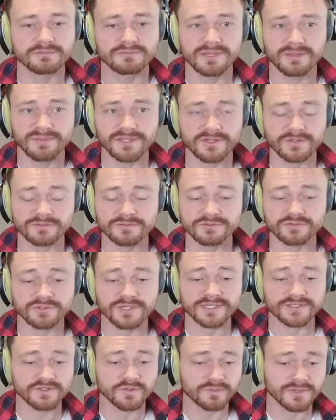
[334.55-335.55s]
maybe they'll
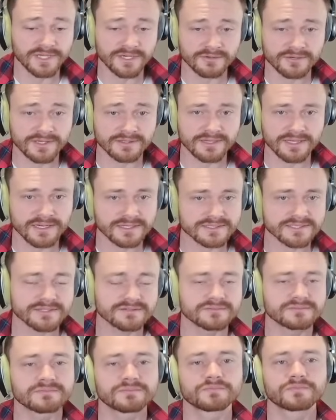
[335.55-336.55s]
try to play around
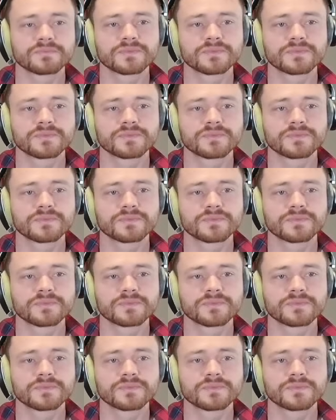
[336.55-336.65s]
lockdown